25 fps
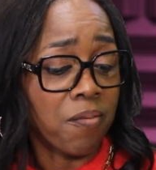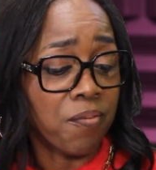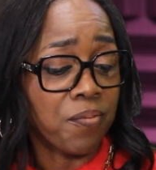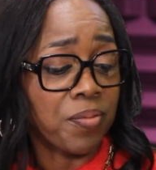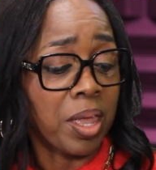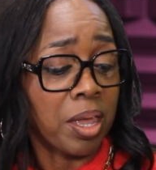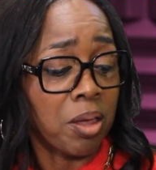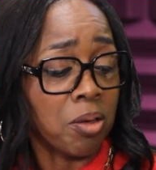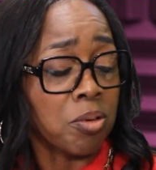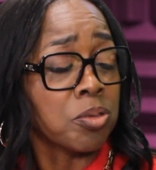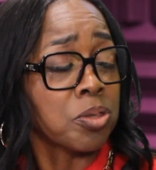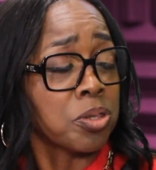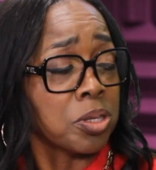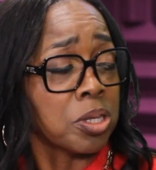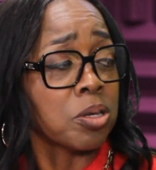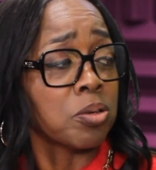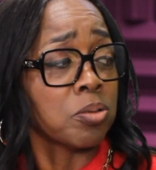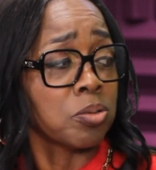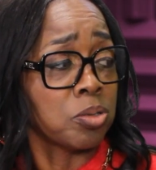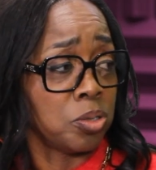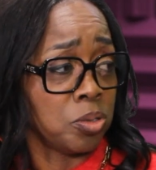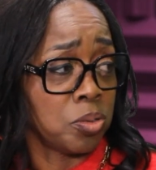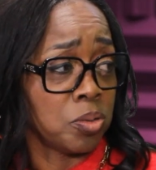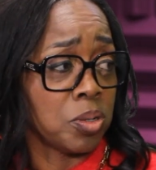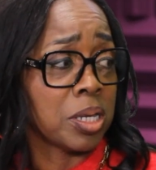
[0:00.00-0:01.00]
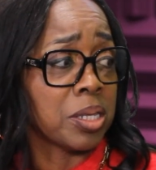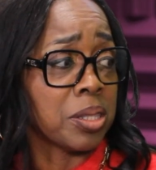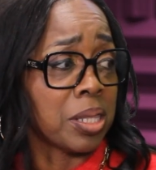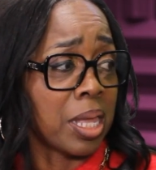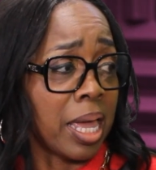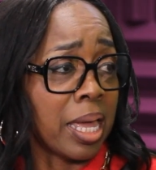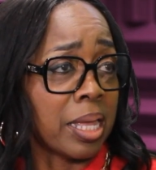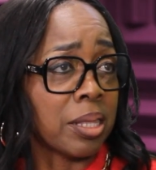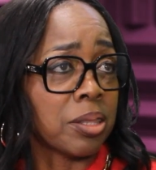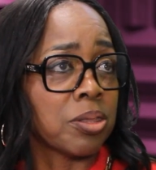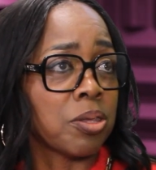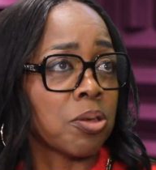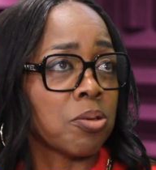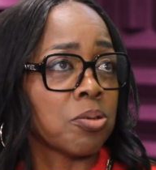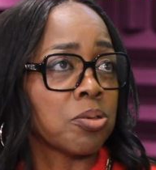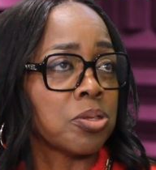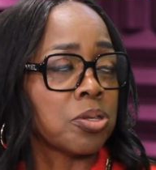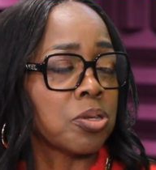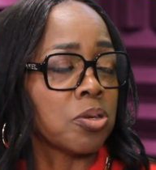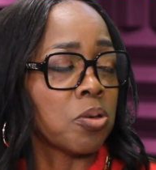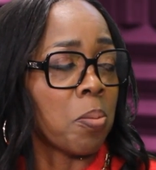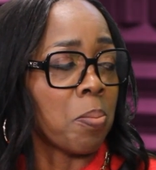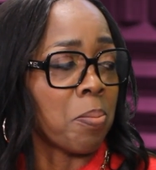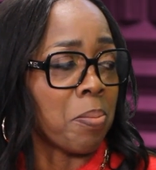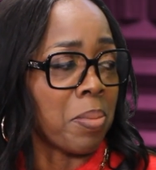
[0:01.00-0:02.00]
if they're still doing that, they're
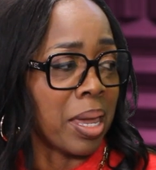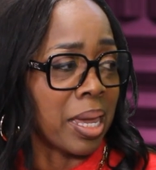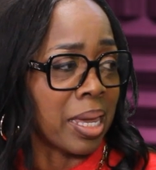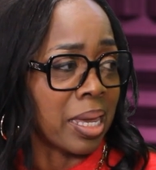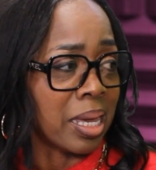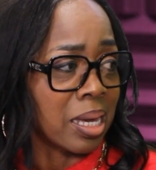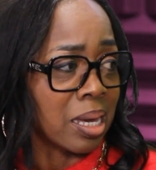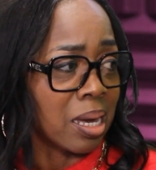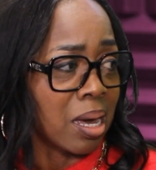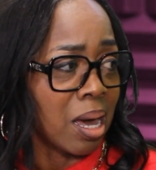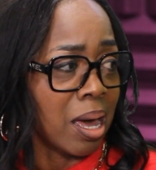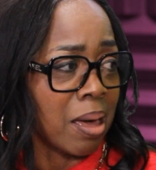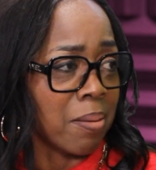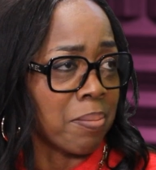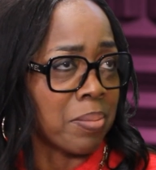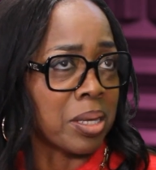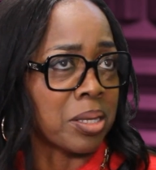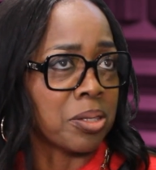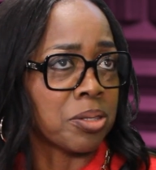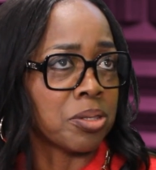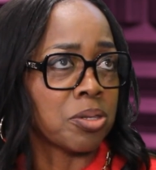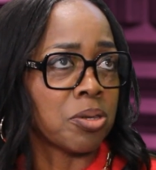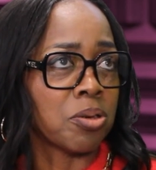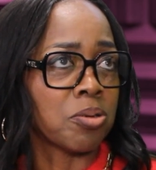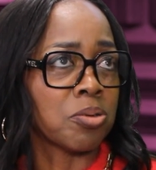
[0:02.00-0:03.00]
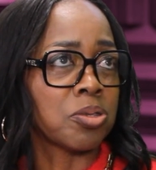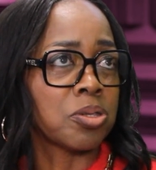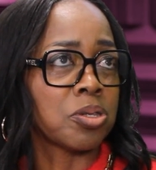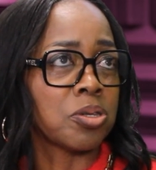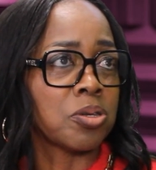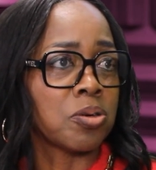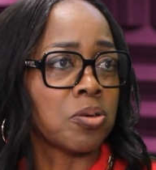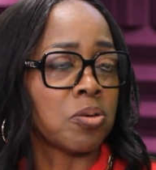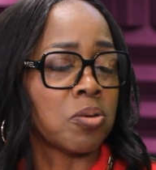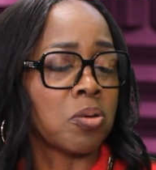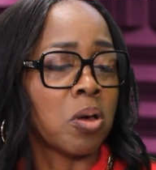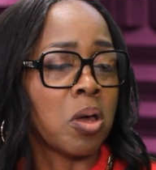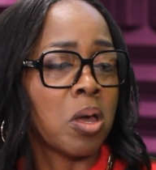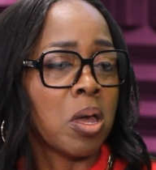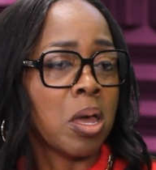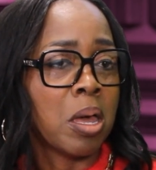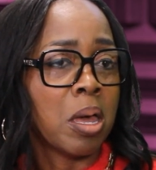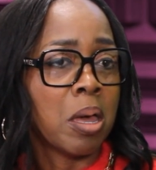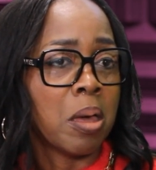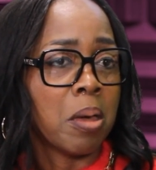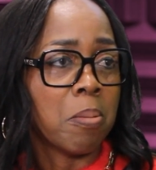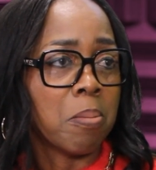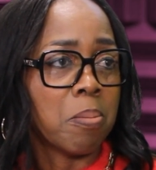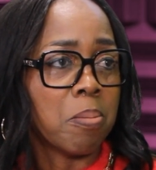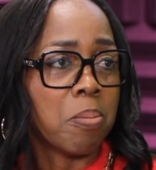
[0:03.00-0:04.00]
still making comments, they're still
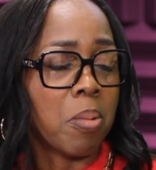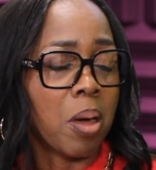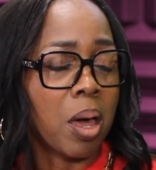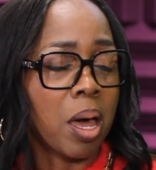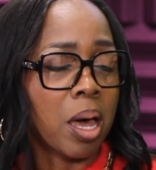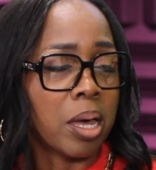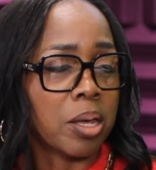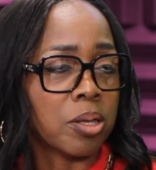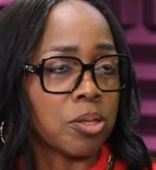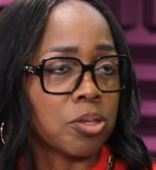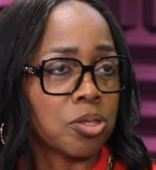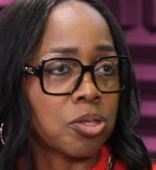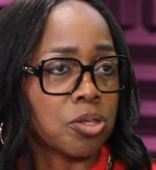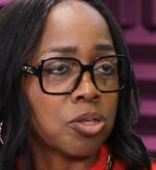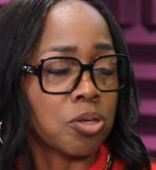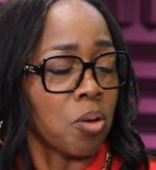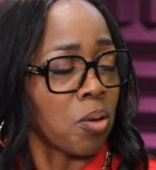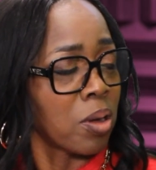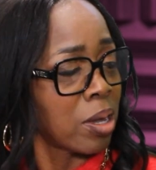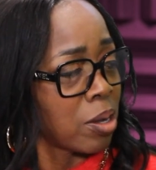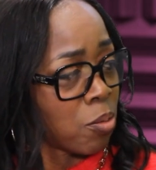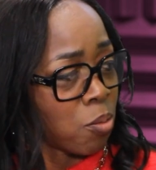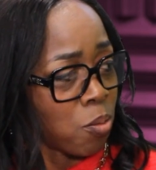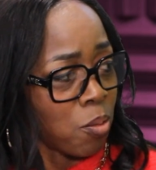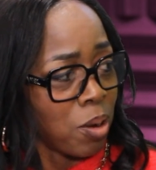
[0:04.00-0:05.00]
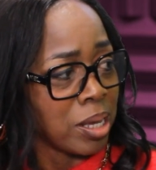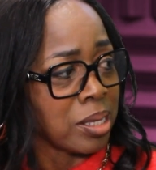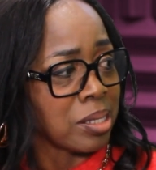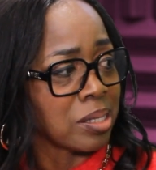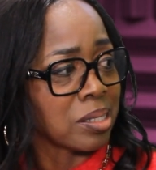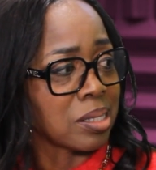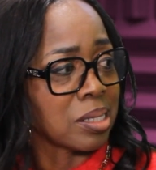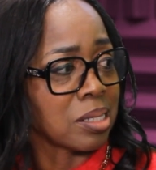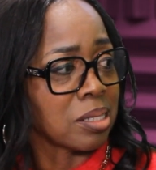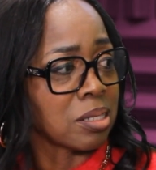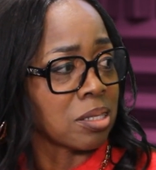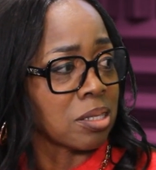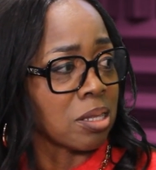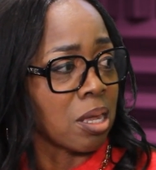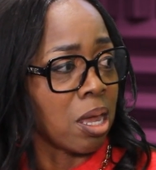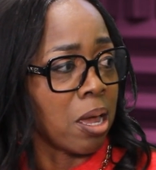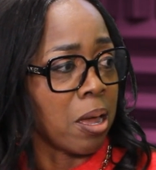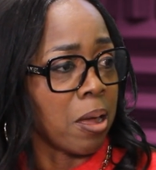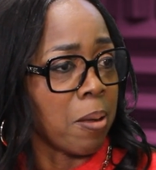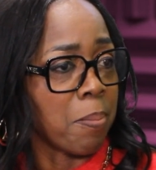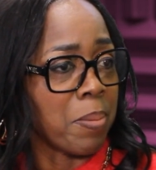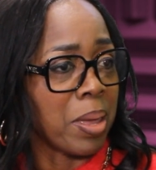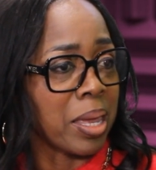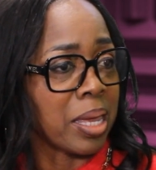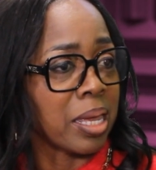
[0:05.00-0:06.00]
showing racist,
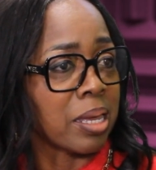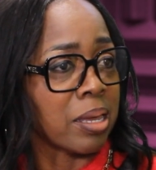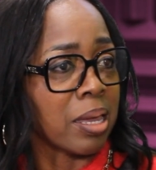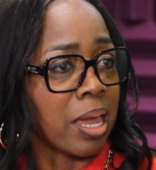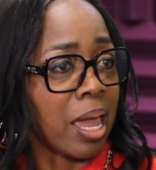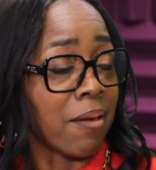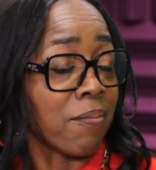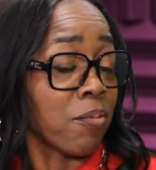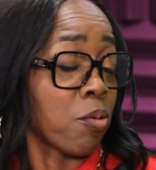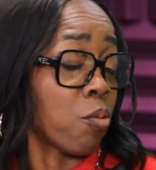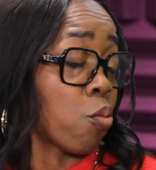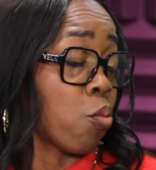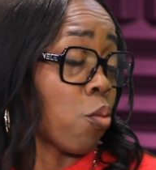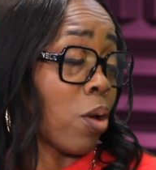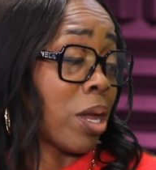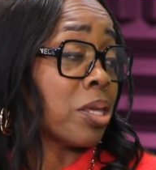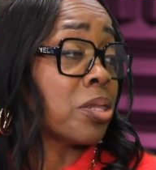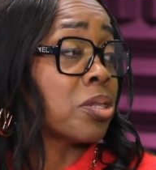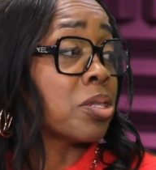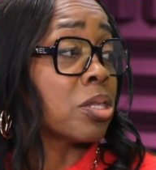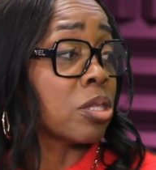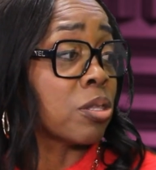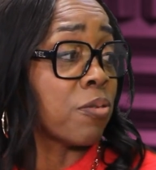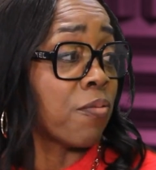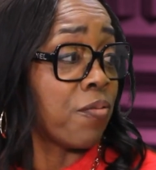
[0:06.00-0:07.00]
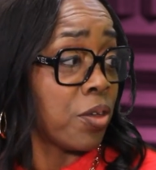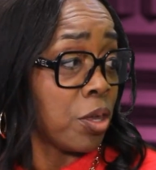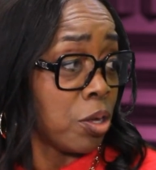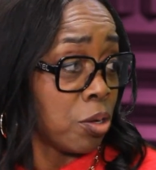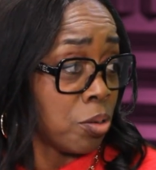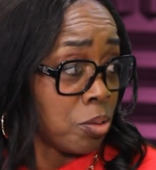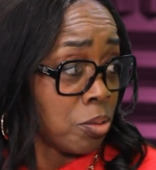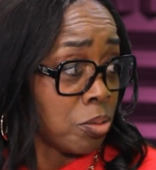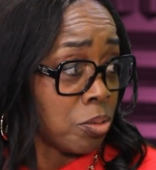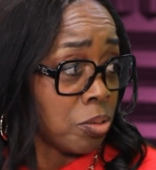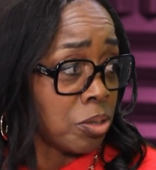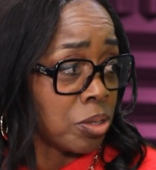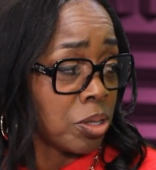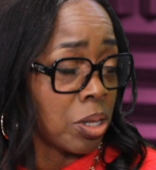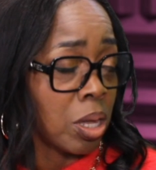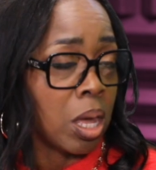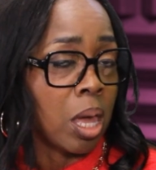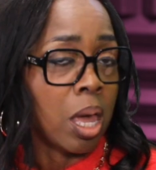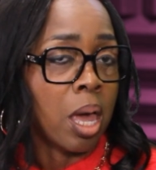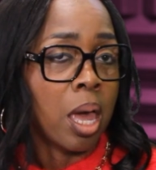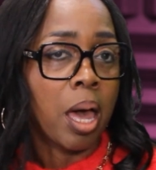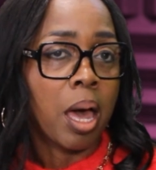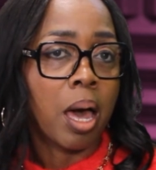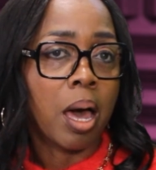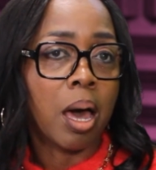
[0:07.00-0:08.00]
having racist views,
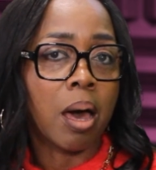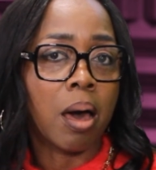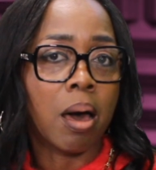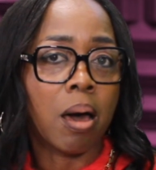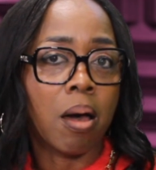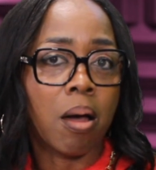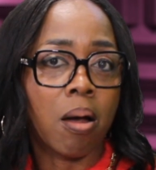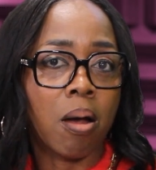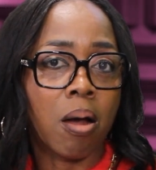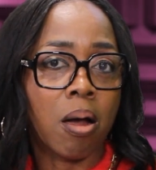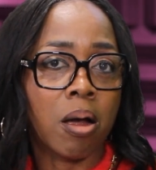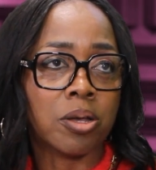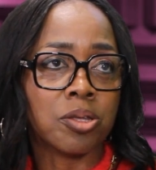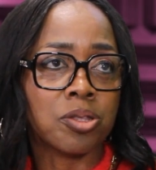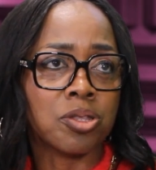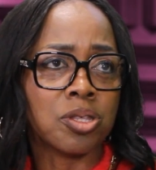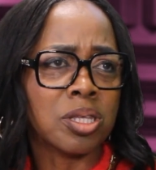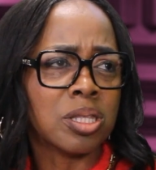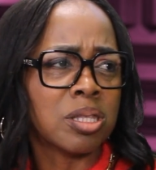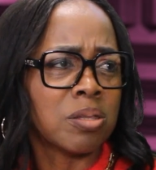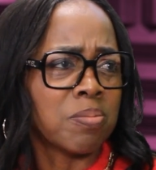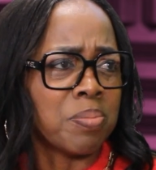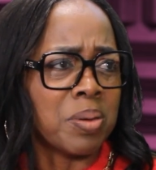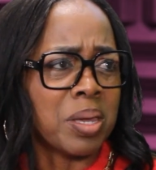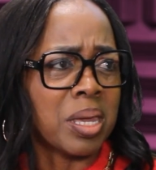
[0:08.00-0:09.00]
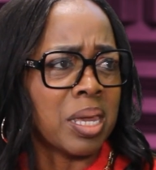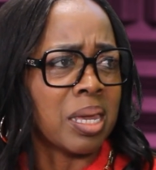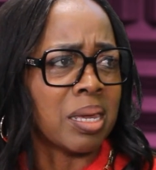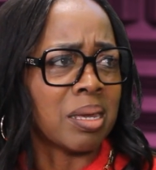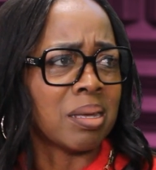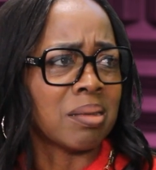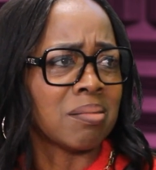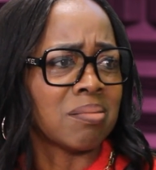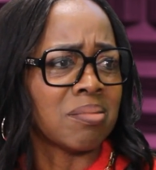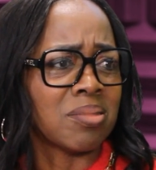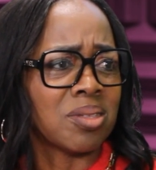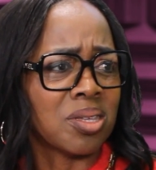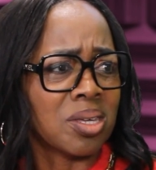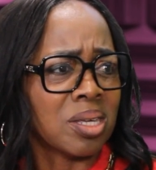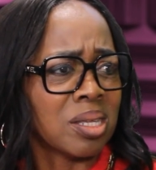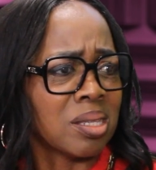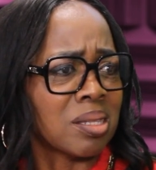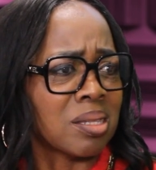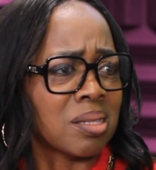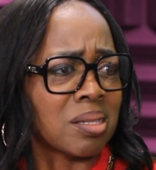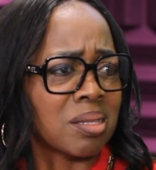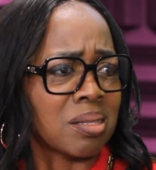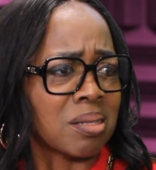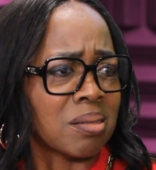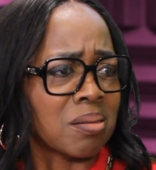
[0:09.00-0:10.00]
or just being
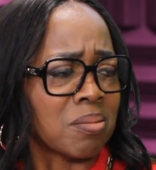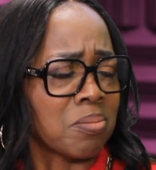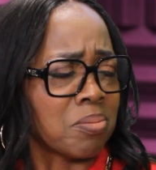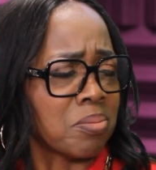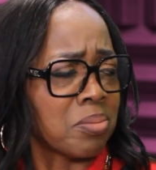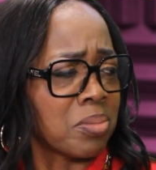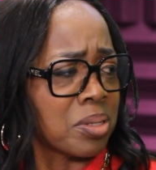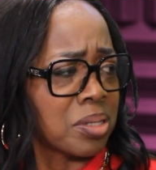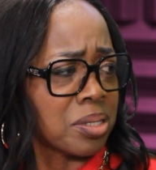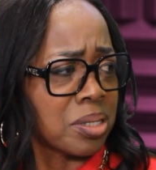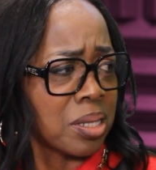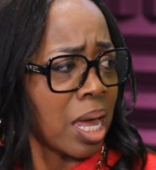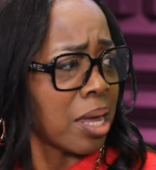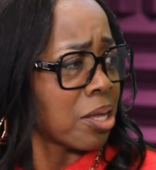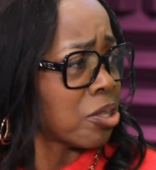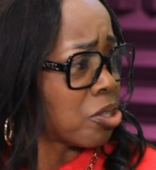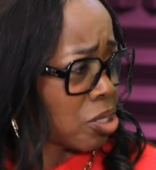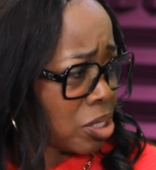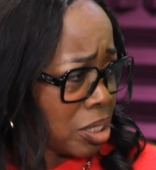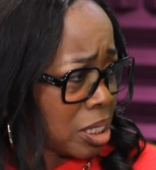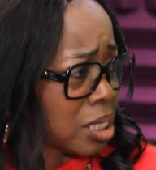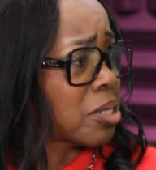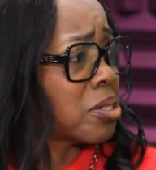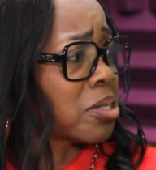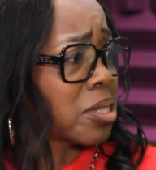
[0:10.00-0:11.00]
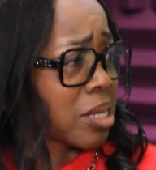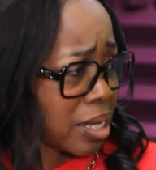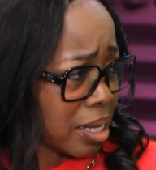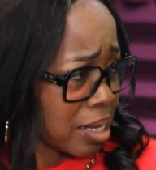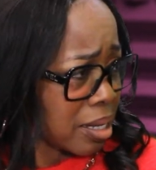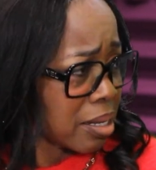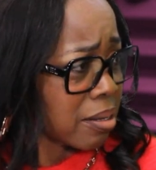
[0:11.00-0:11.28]
misogynistic.